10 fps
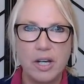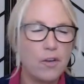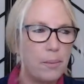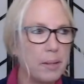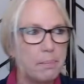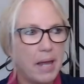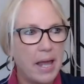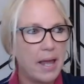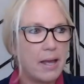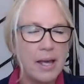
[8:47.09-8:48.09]
If a big
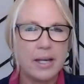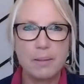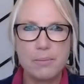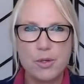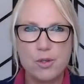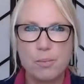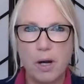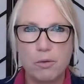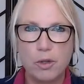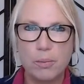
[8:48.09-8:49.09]
bear comes into
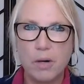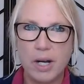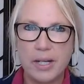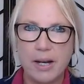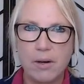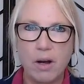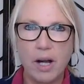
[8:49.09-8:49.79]
my room right now,